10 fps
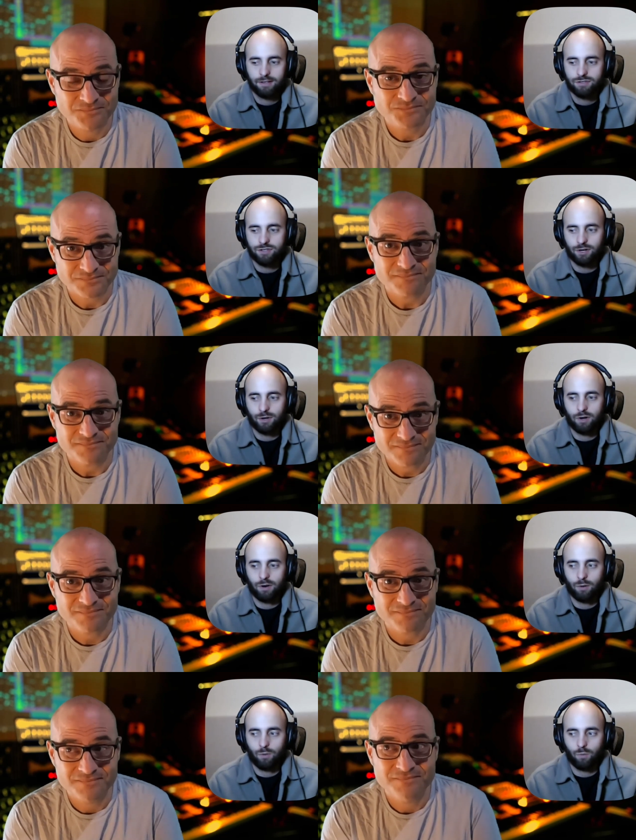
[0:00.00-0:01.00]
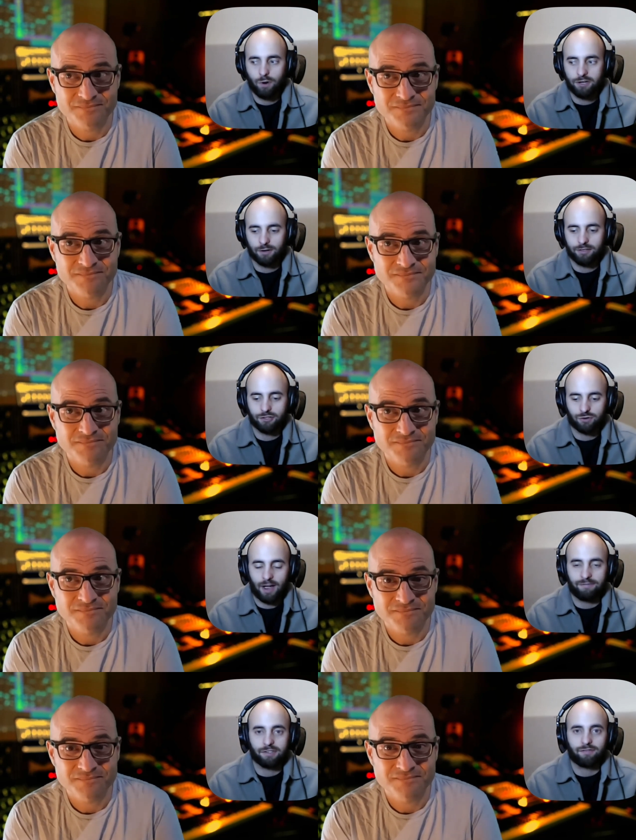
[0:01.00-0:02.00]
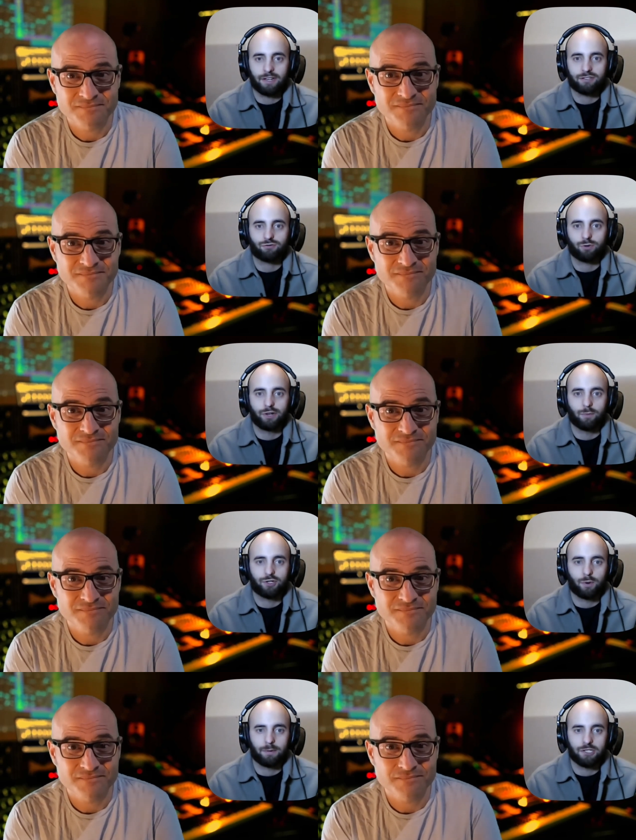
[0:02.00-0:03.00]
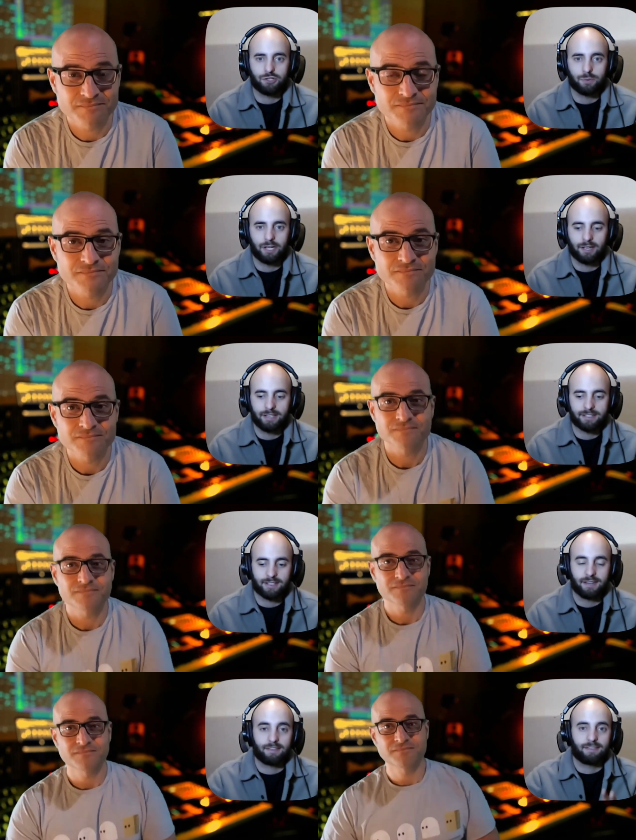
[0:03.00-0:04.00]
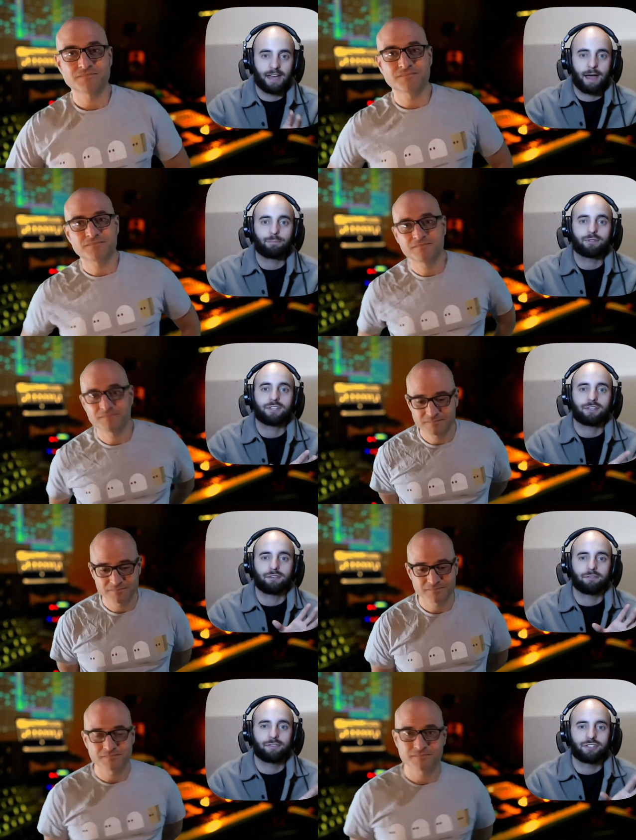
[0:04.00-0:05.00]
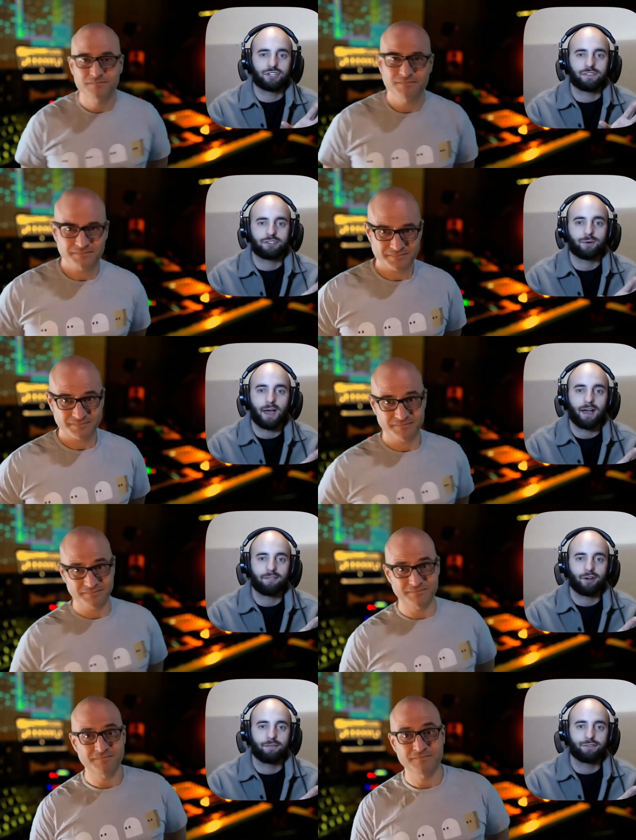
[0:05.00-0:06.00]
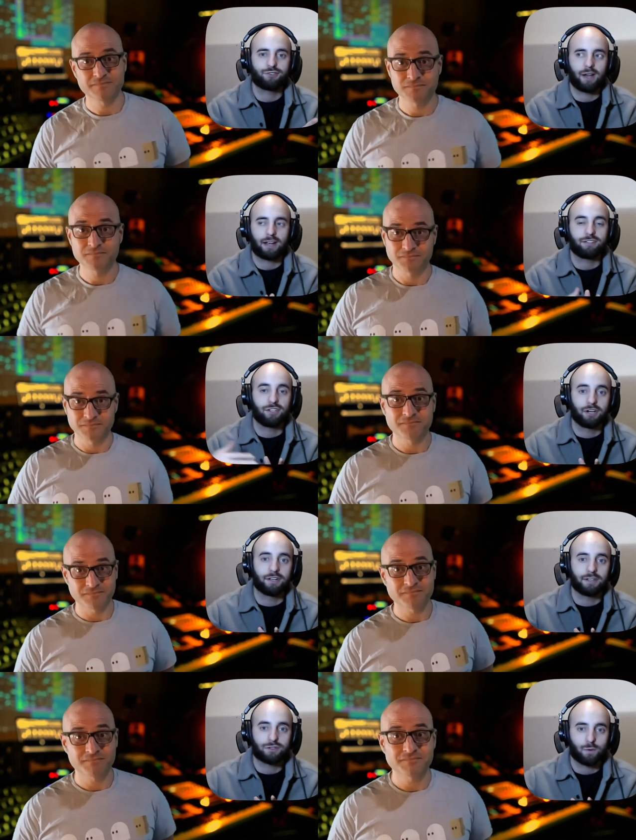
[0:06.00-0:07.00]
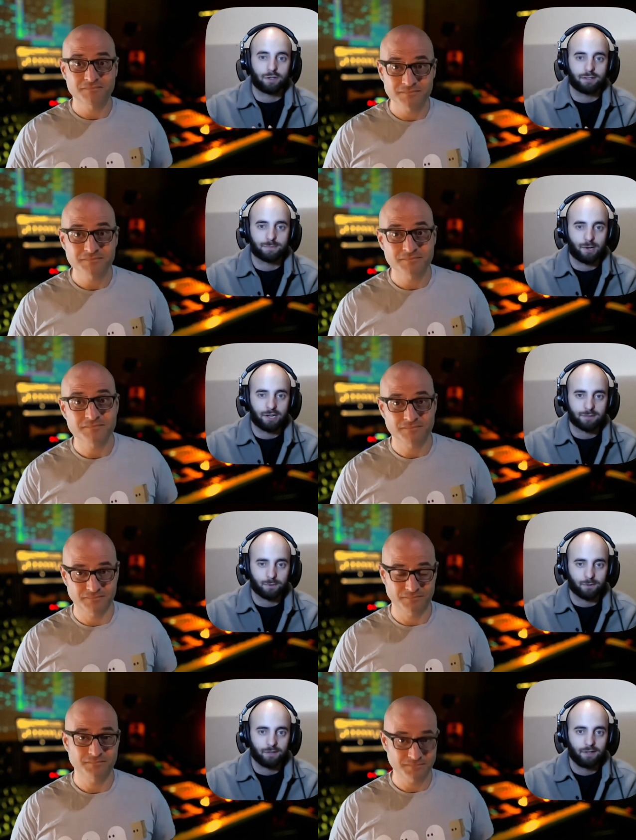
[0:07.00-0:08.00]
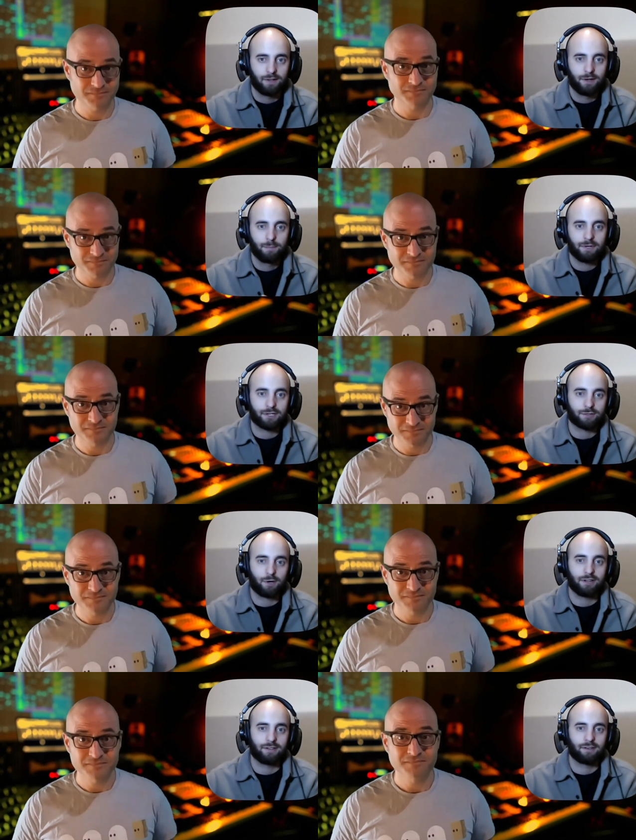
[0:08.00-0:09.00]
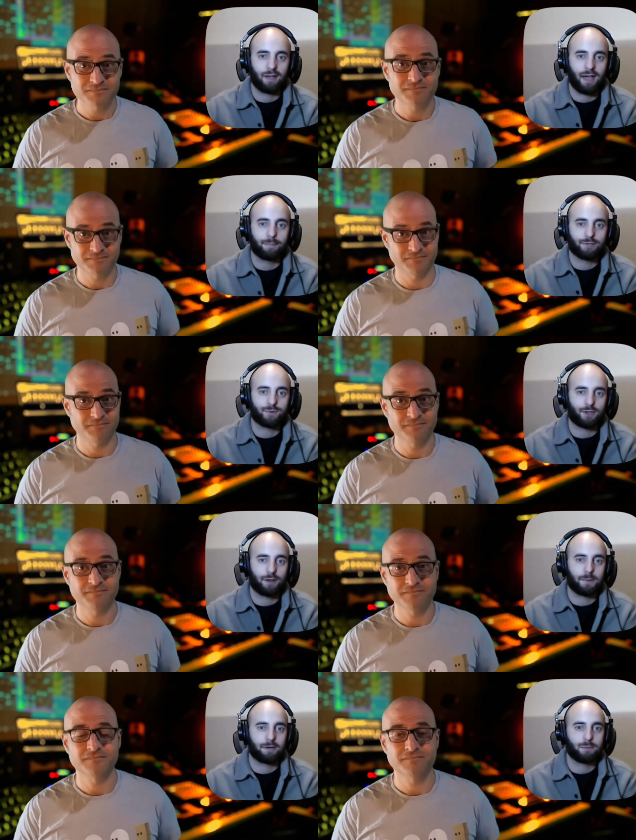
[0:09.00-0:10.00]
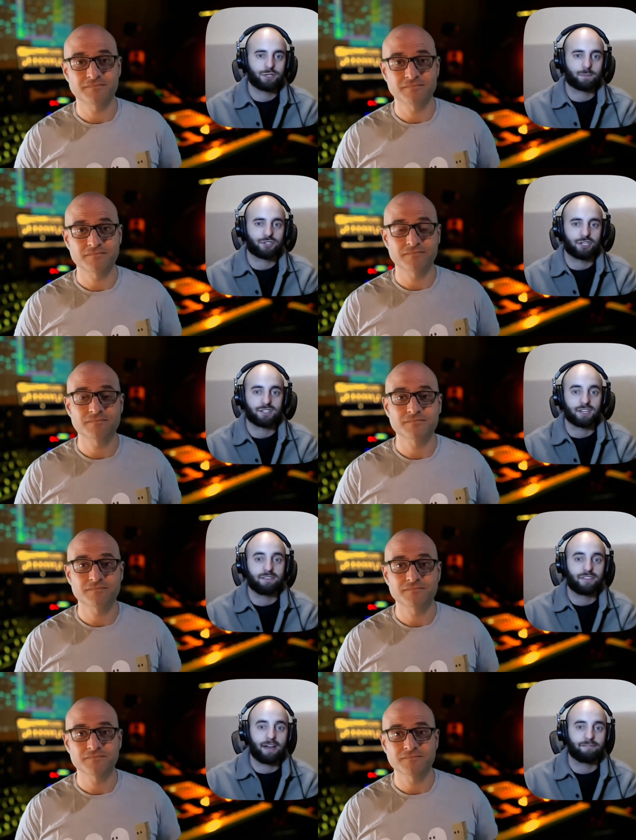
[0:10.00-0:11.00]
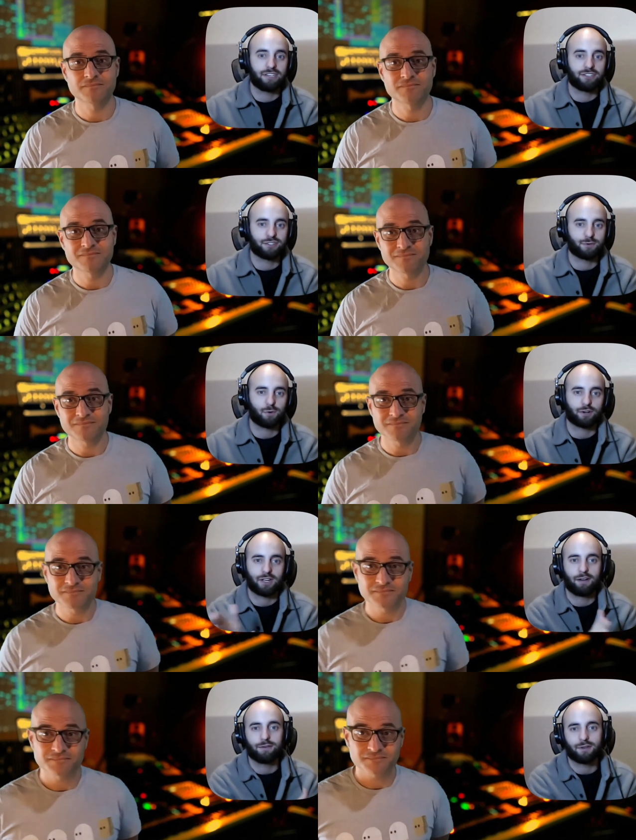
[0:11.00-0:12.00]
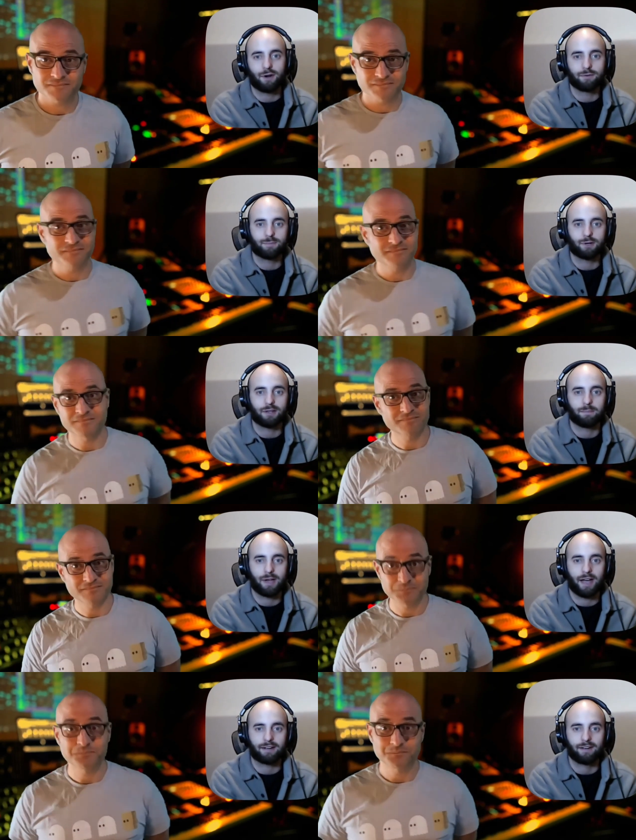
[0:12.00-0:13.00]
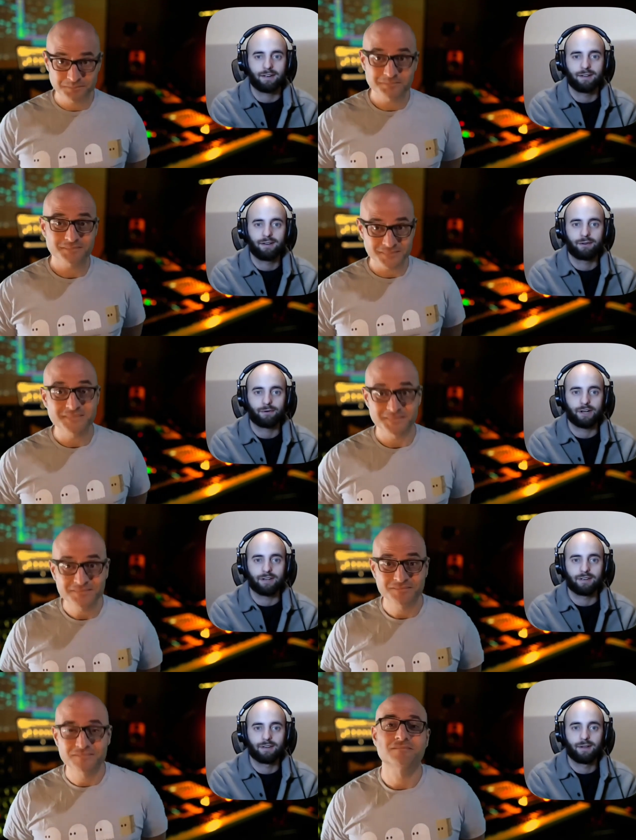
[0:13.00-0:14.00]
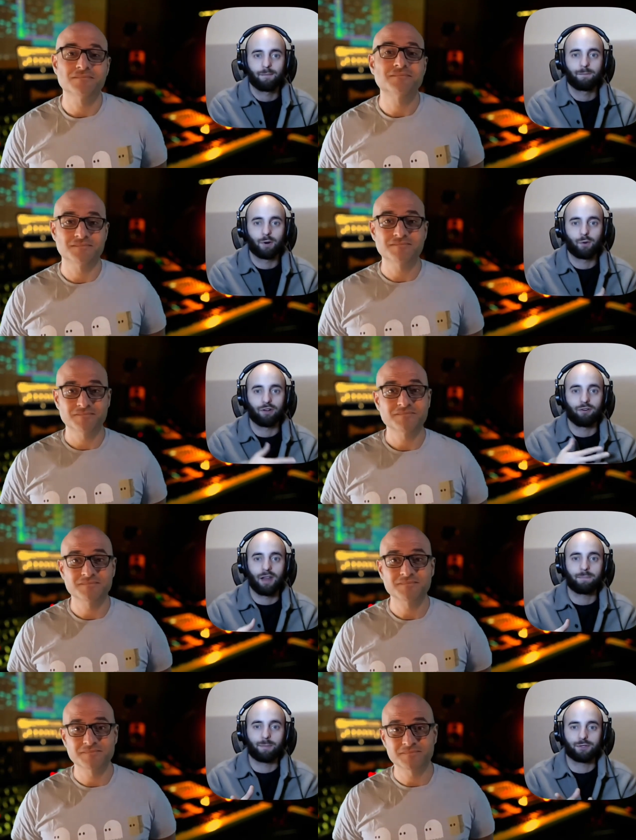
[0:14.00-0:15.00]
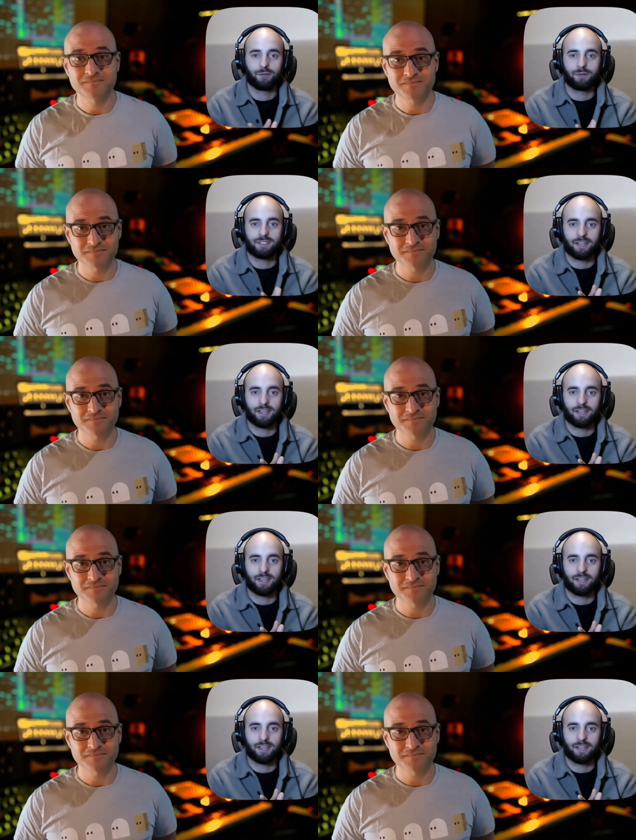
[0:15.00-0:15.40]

Speaker 1: so when you're in the drafting phase, really what you want to be doing is getting that particular vision that you have of the track done as quickly as possible. Because what happens with the automatic music machine is if that vision doesn't work out, you can always bring it back, right? But what a lot of people do is